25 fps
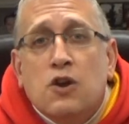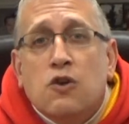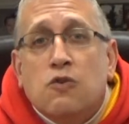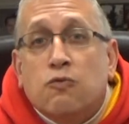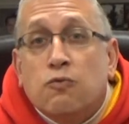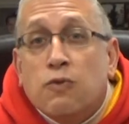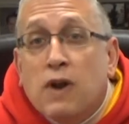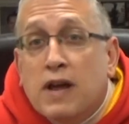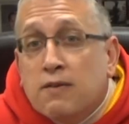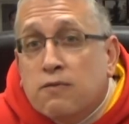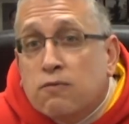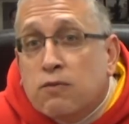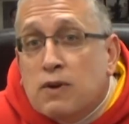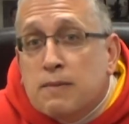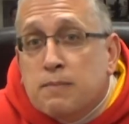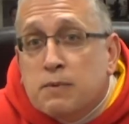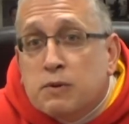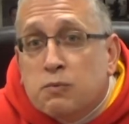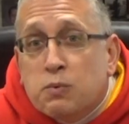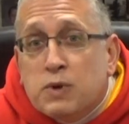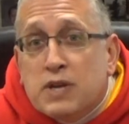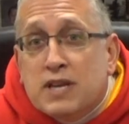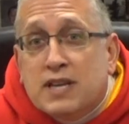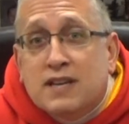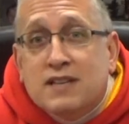Red
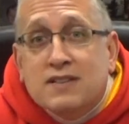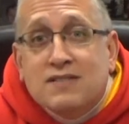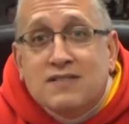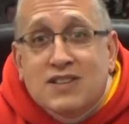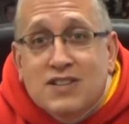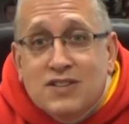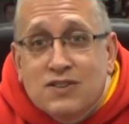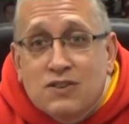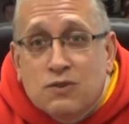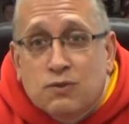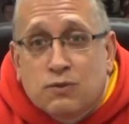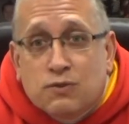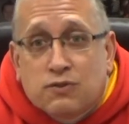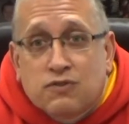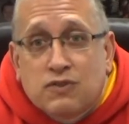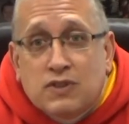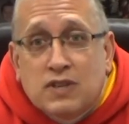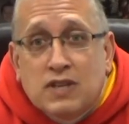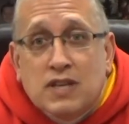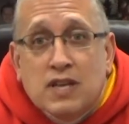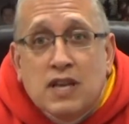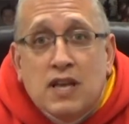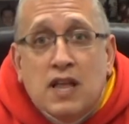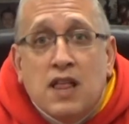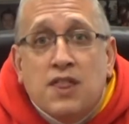Ribbon Week continues.
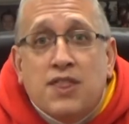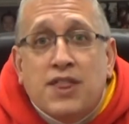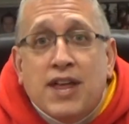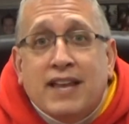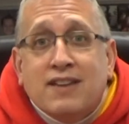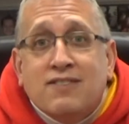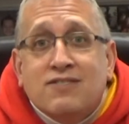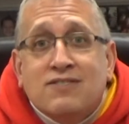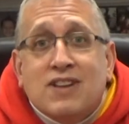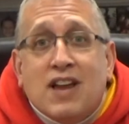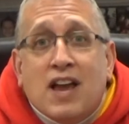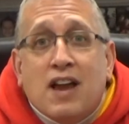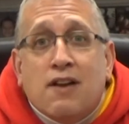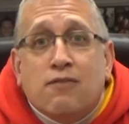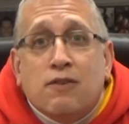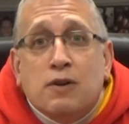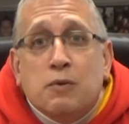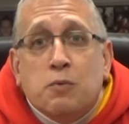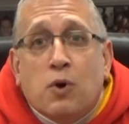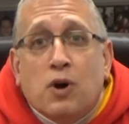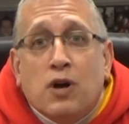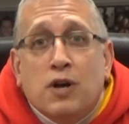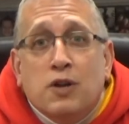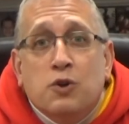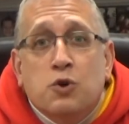Thanks to
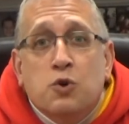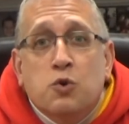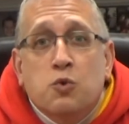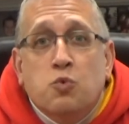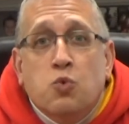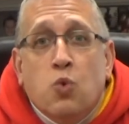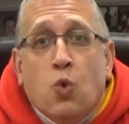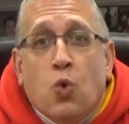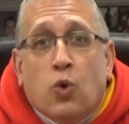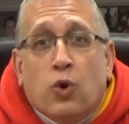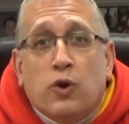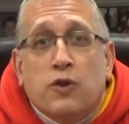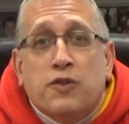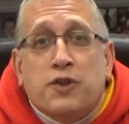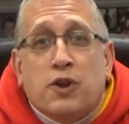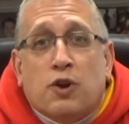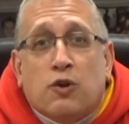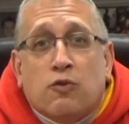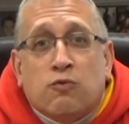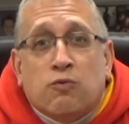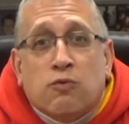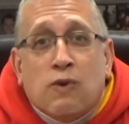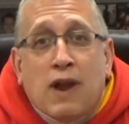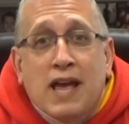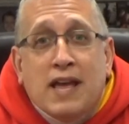everyone who wore
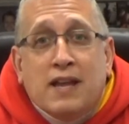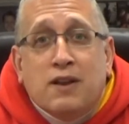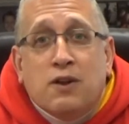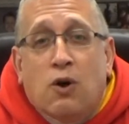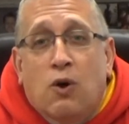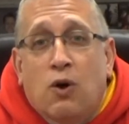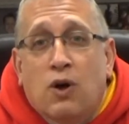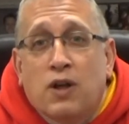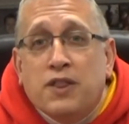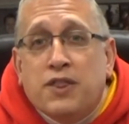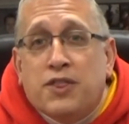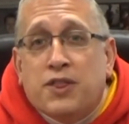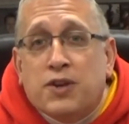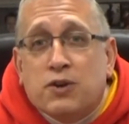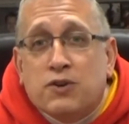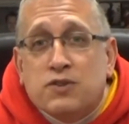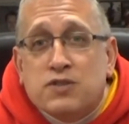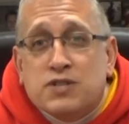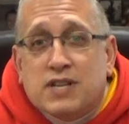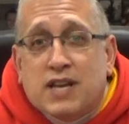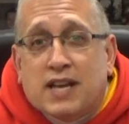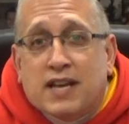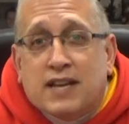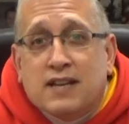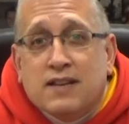their red on
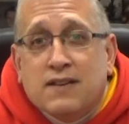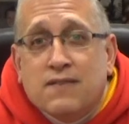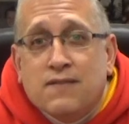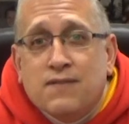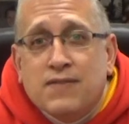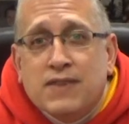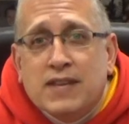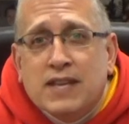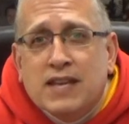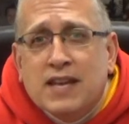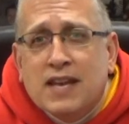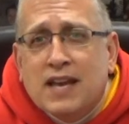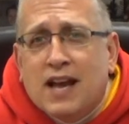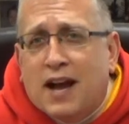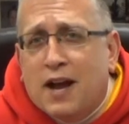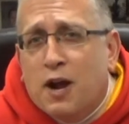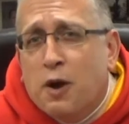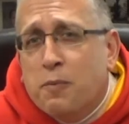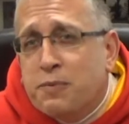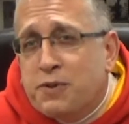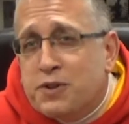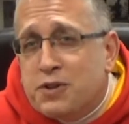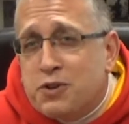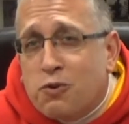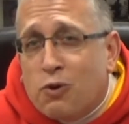Thursday. I
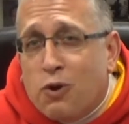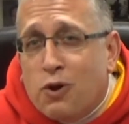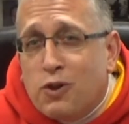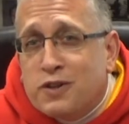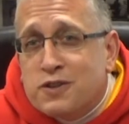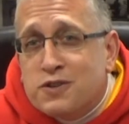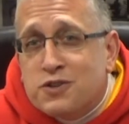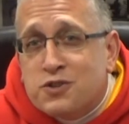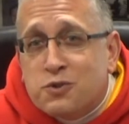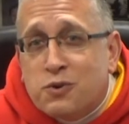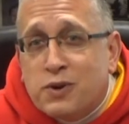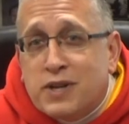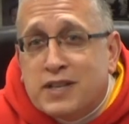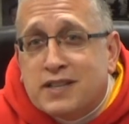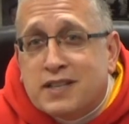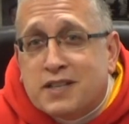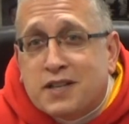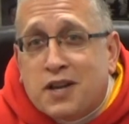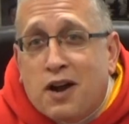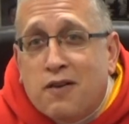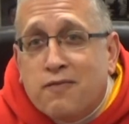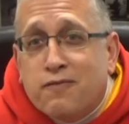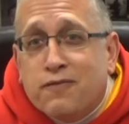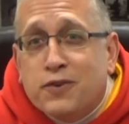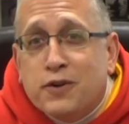hope that you're all enjoying the
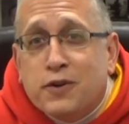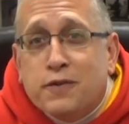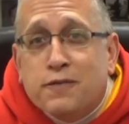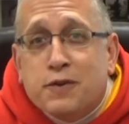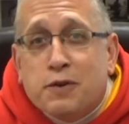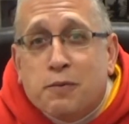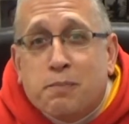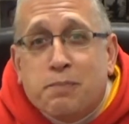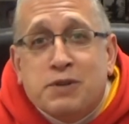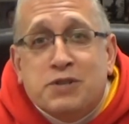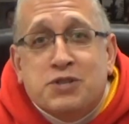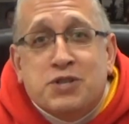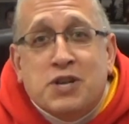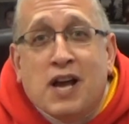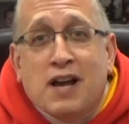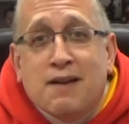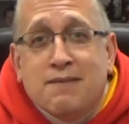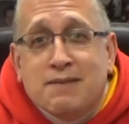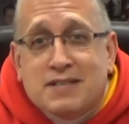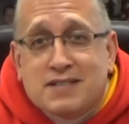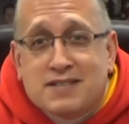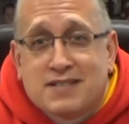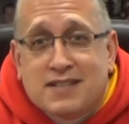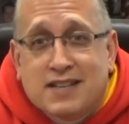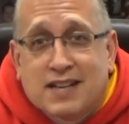comfort of your
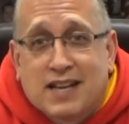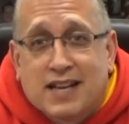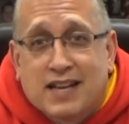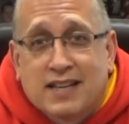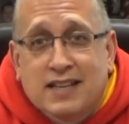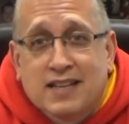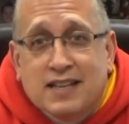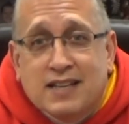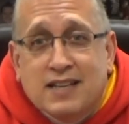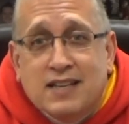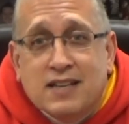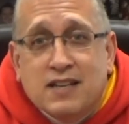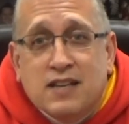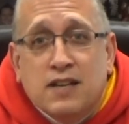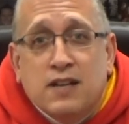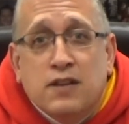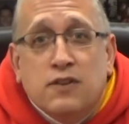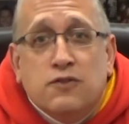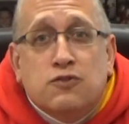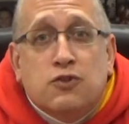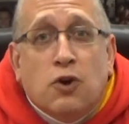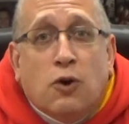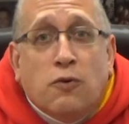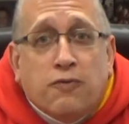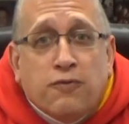pajamas today.
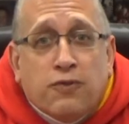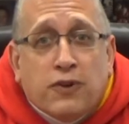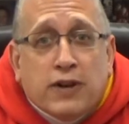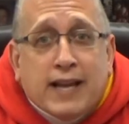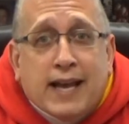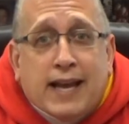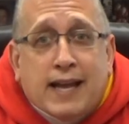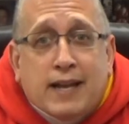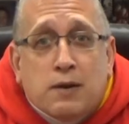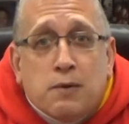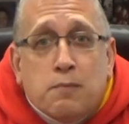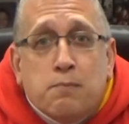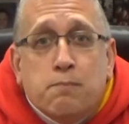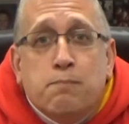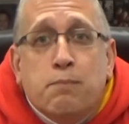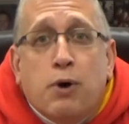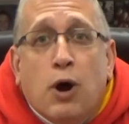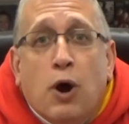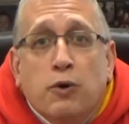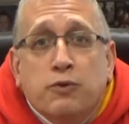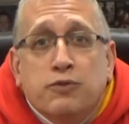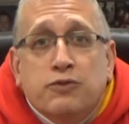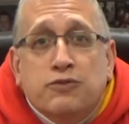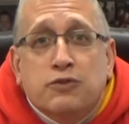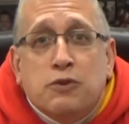Don't forget,
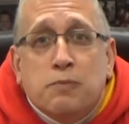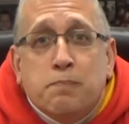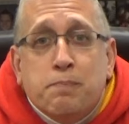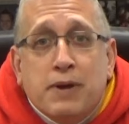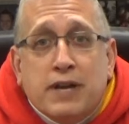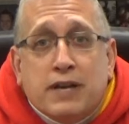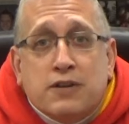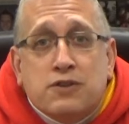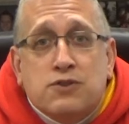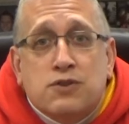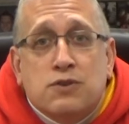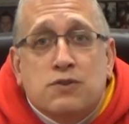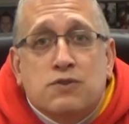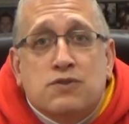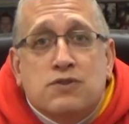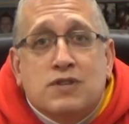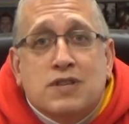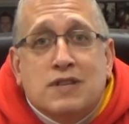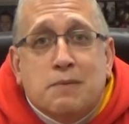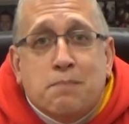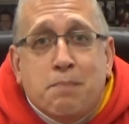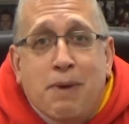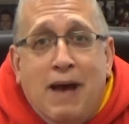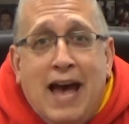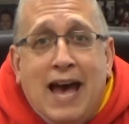post your pictures
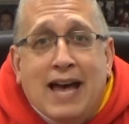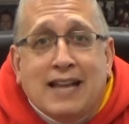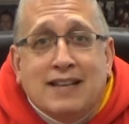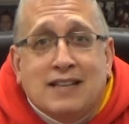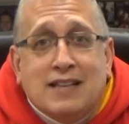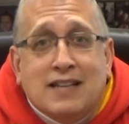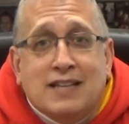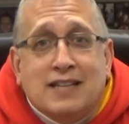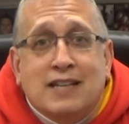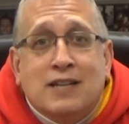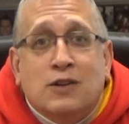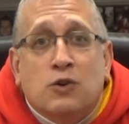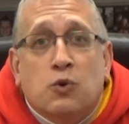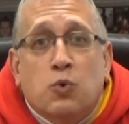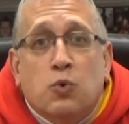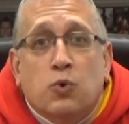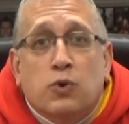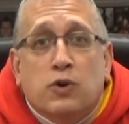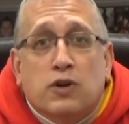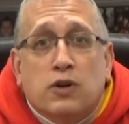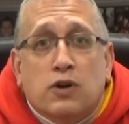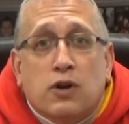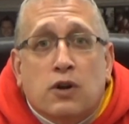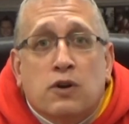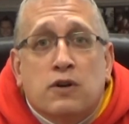to the Padlet in
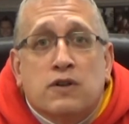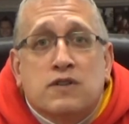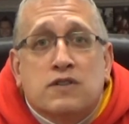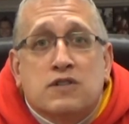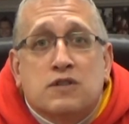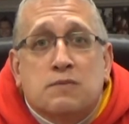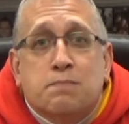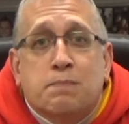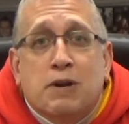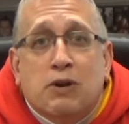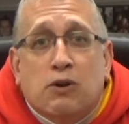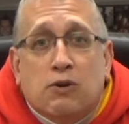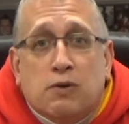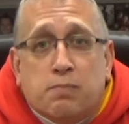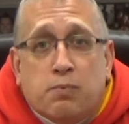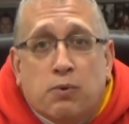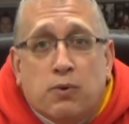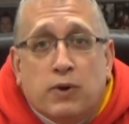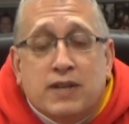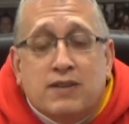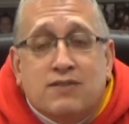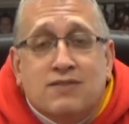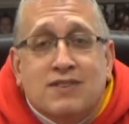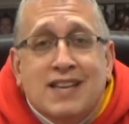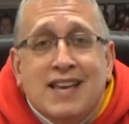order to earn spirit
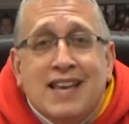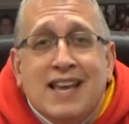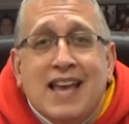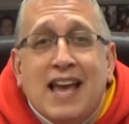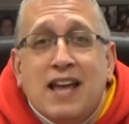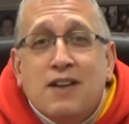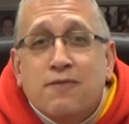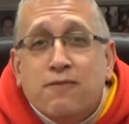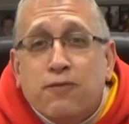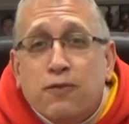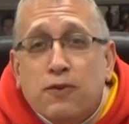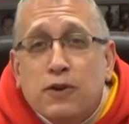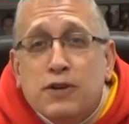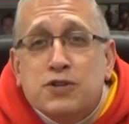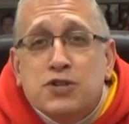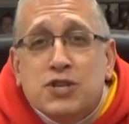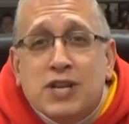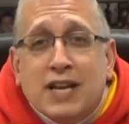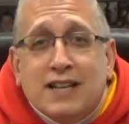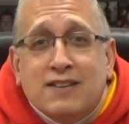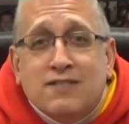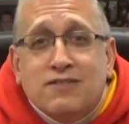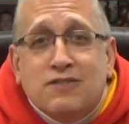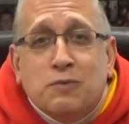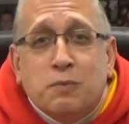points and for a
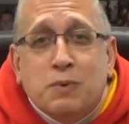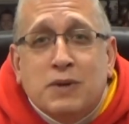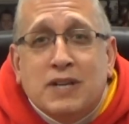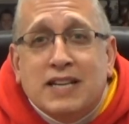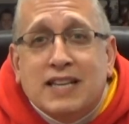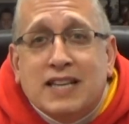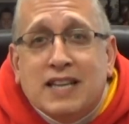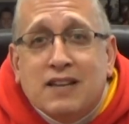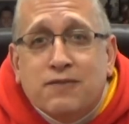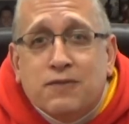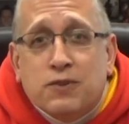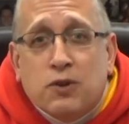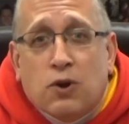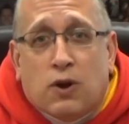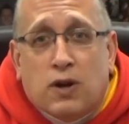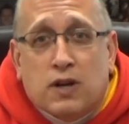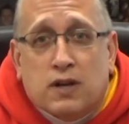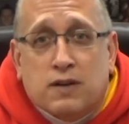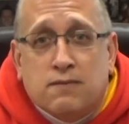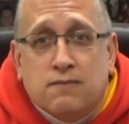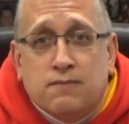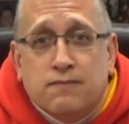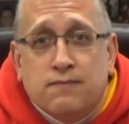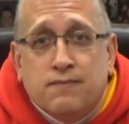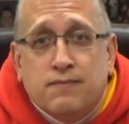chance to win a gift card.